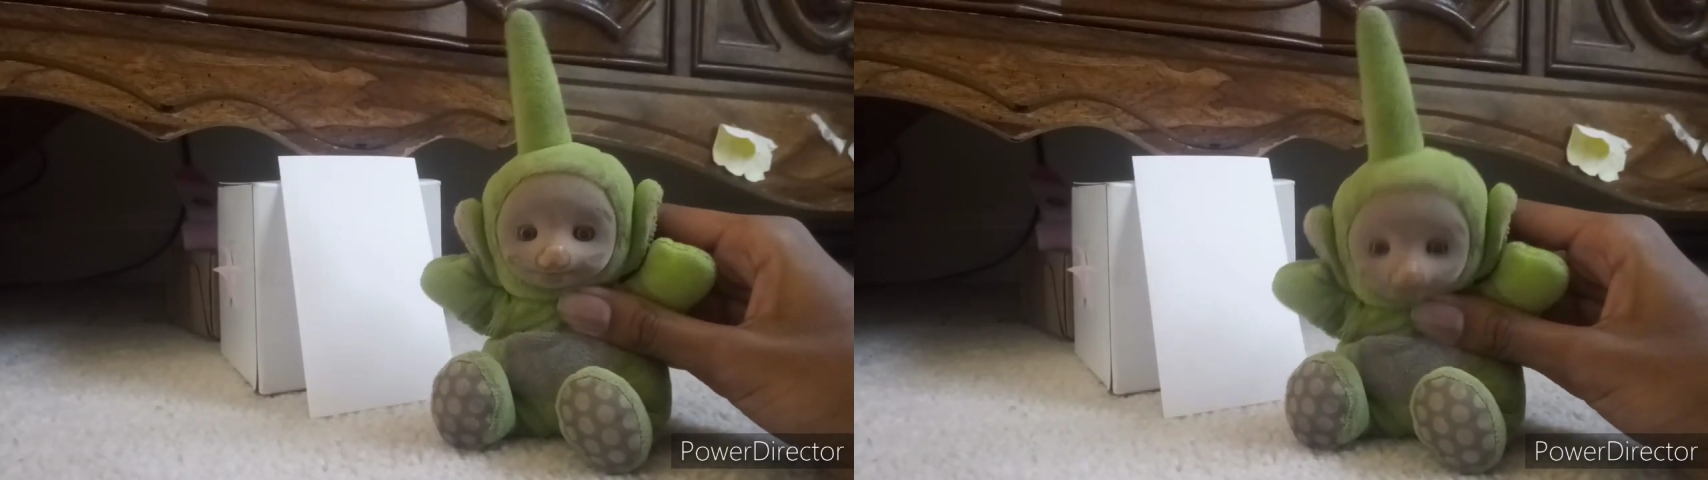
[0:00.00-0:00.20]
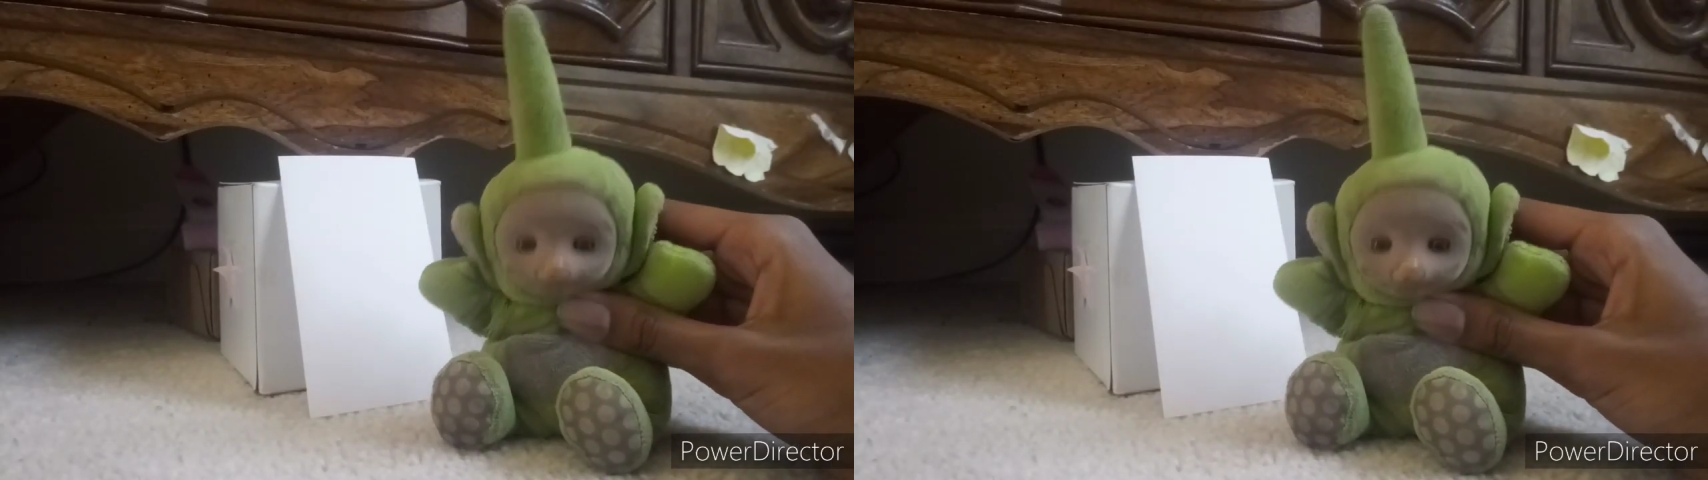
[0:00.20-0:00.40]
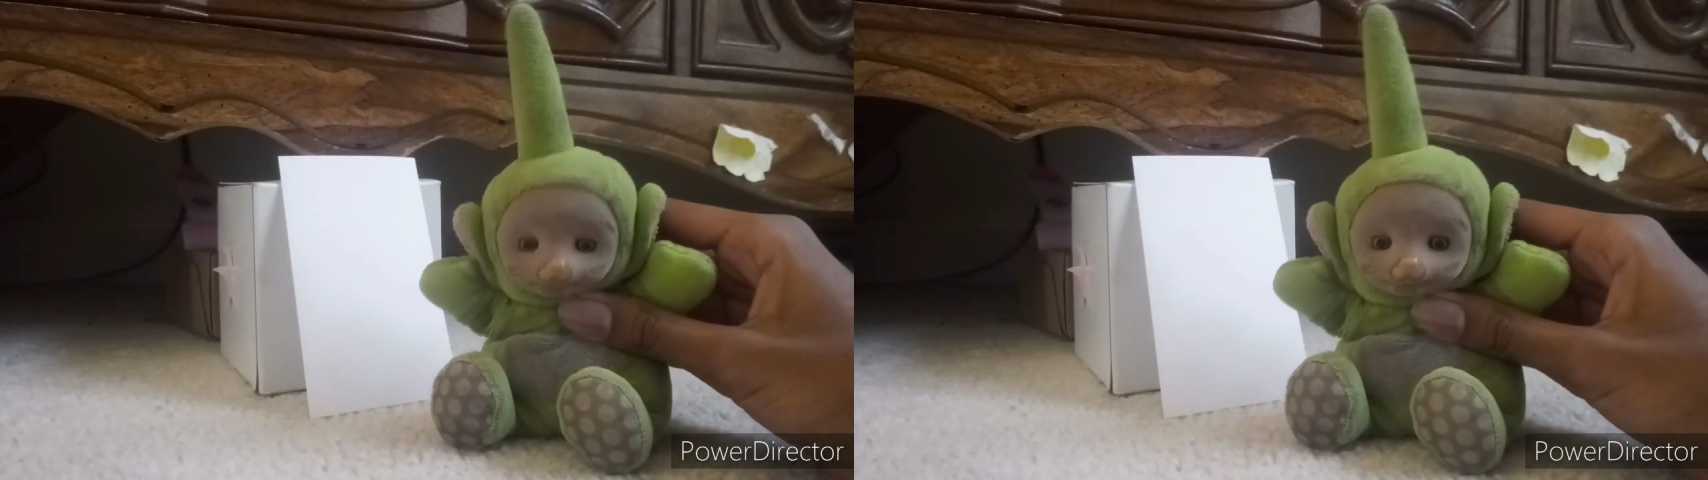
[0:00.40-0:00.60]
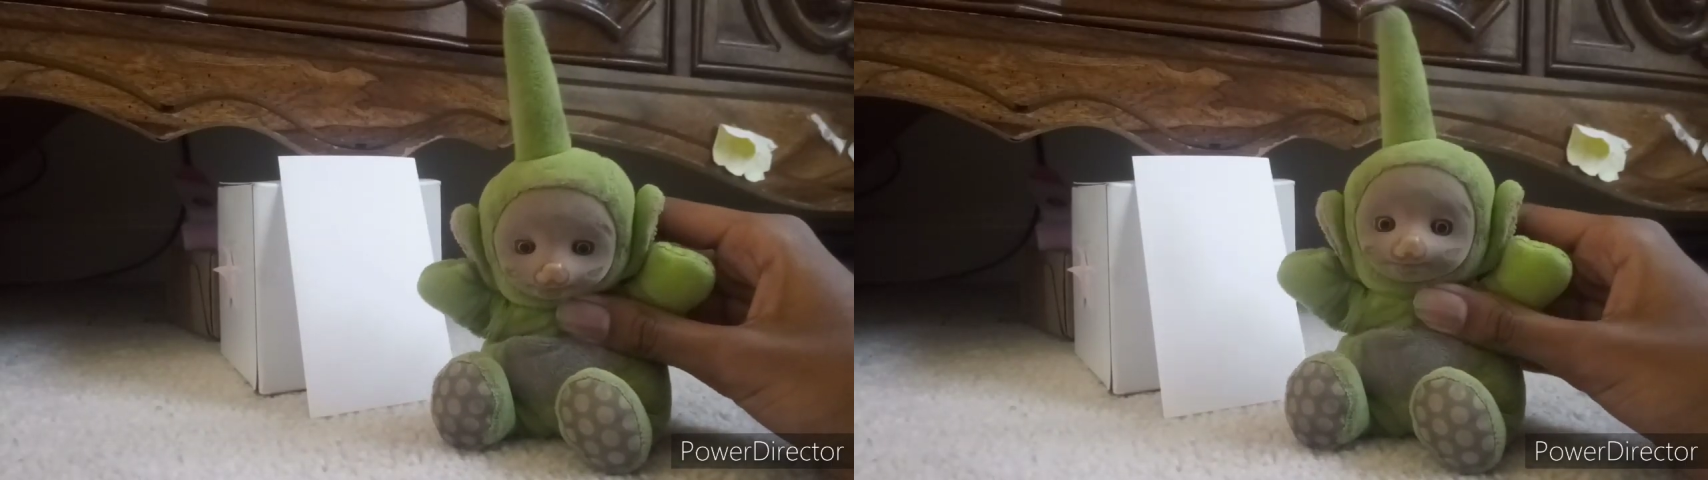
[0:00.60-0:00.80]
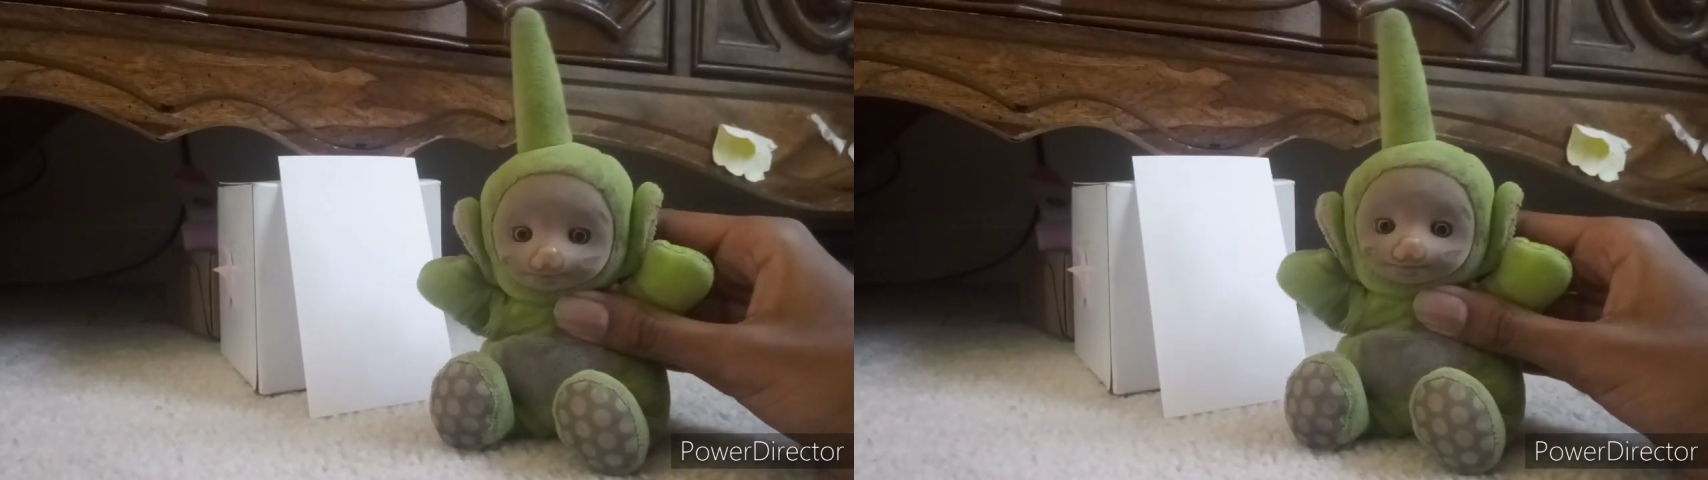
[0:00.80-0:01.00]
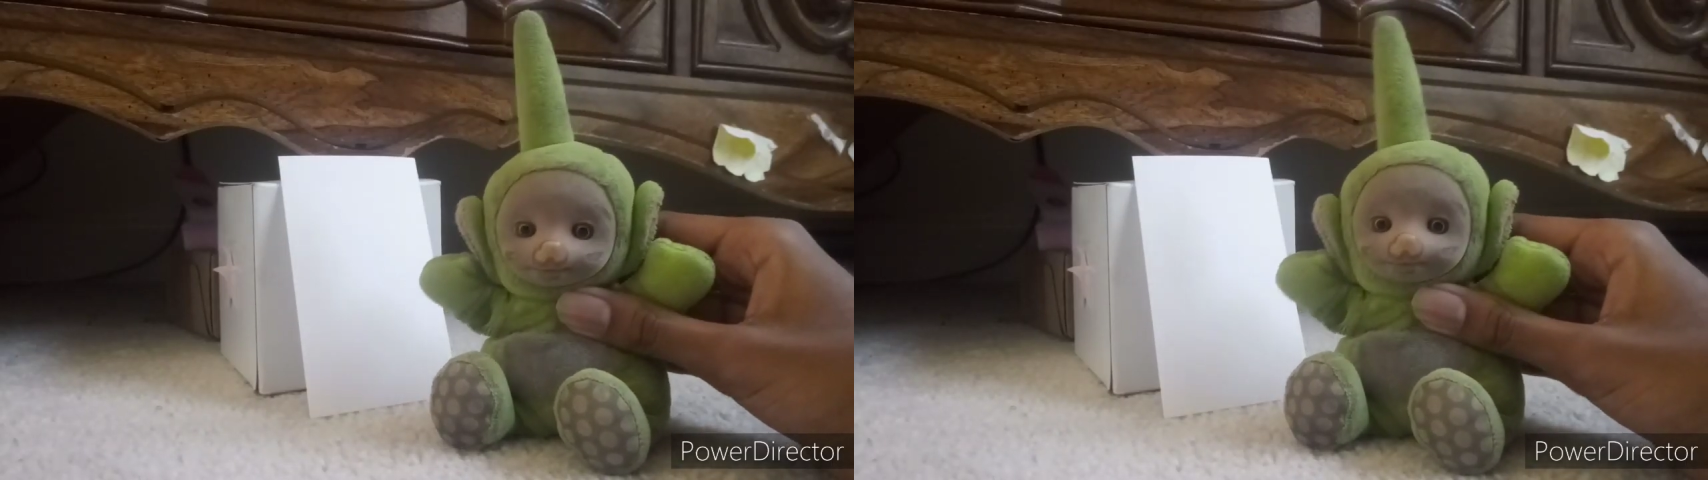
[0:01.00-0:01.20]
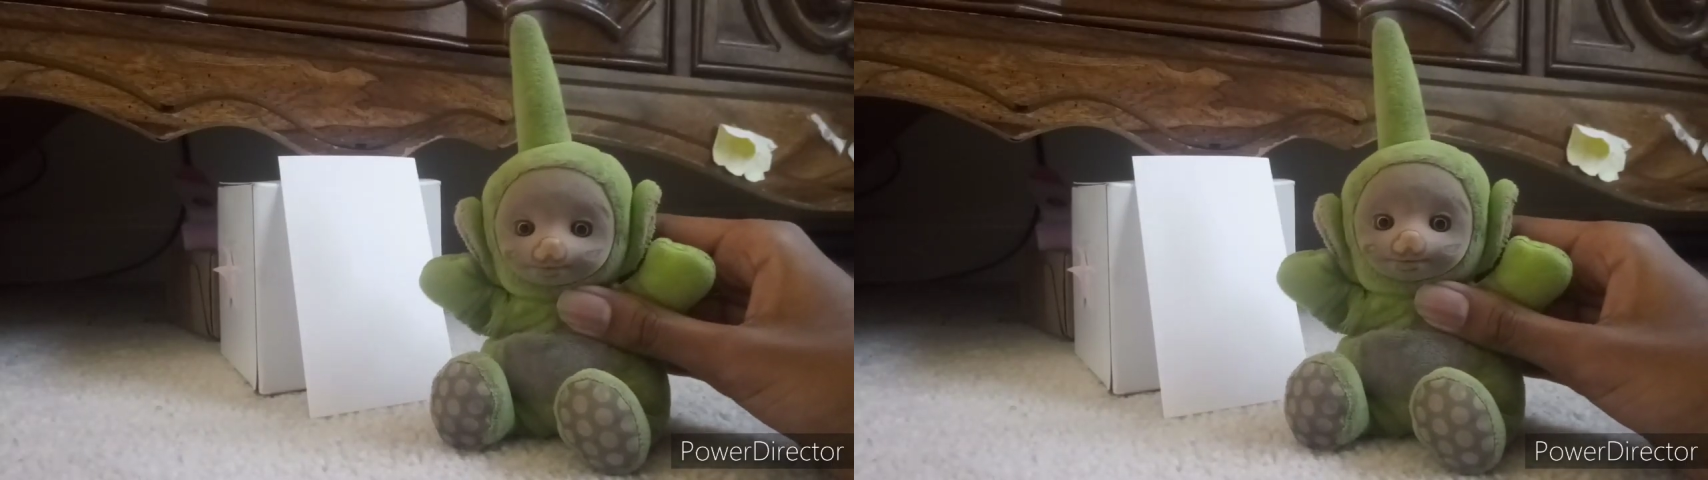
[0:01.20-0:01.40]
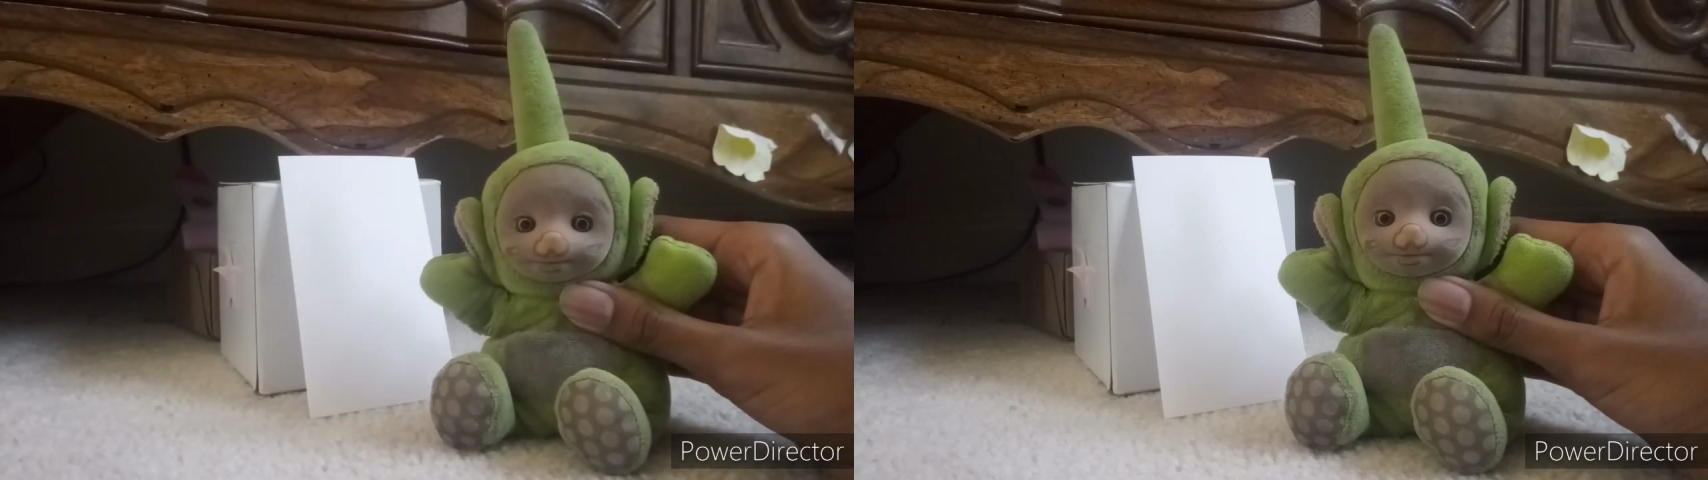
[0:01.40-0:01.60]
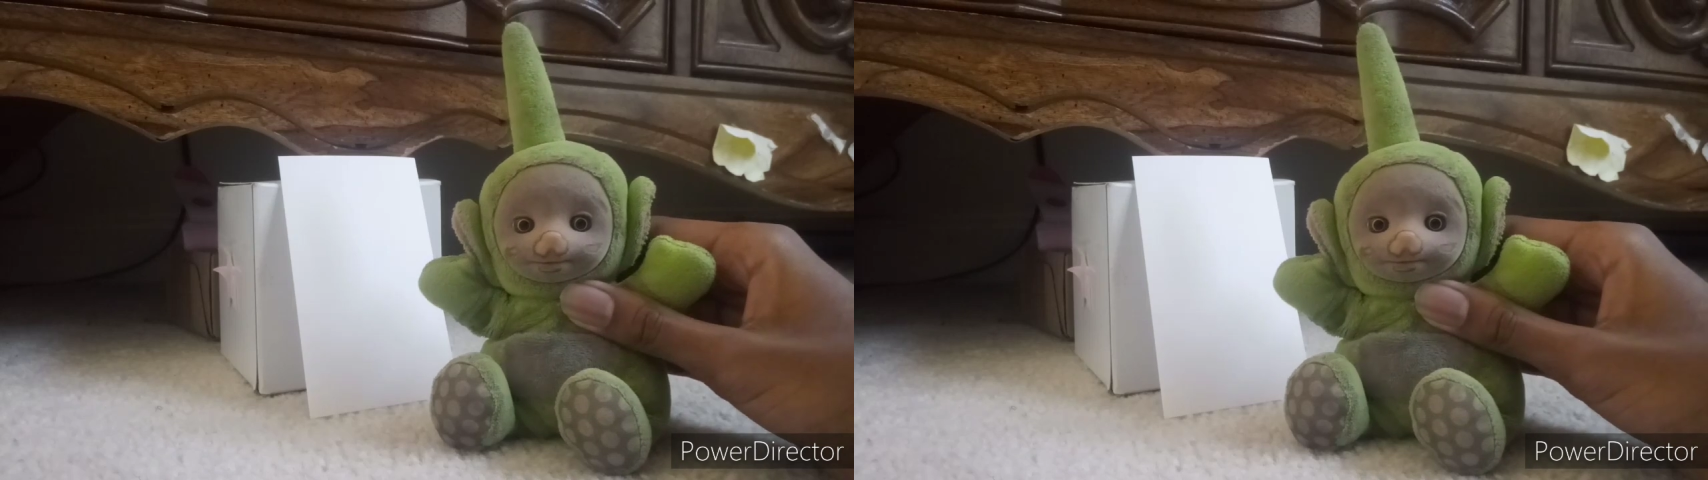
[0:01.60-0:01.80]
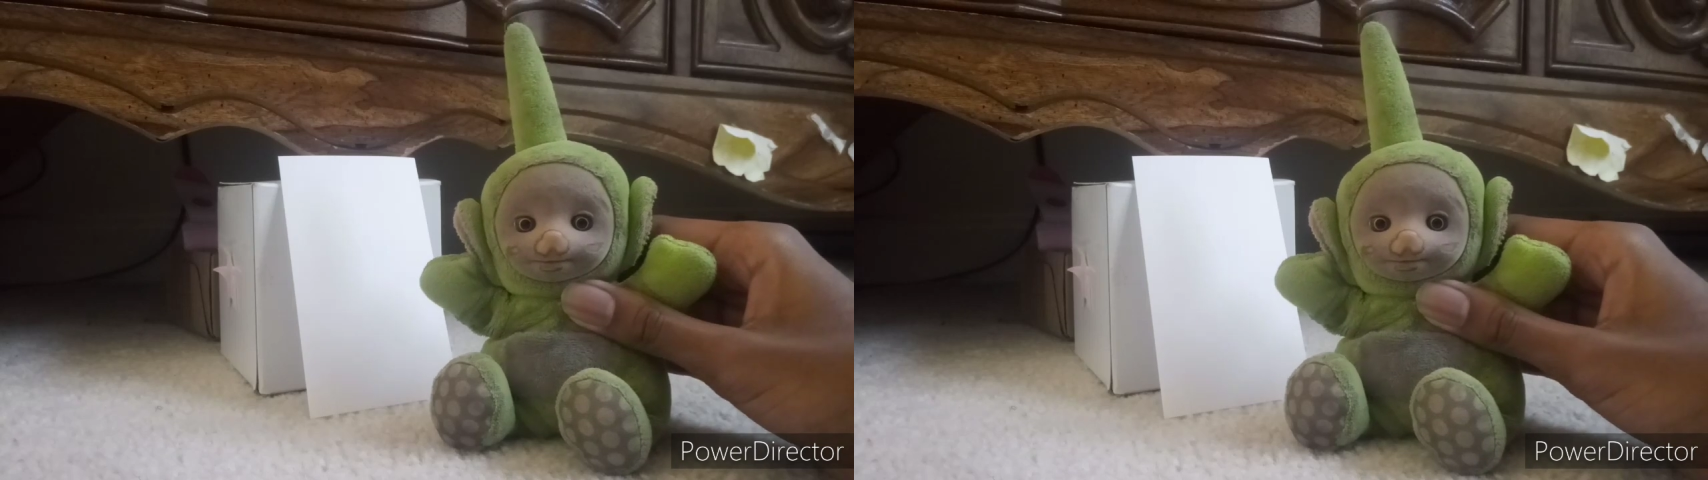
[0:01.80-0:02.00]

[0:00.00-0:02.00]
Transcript: do have a good imagination.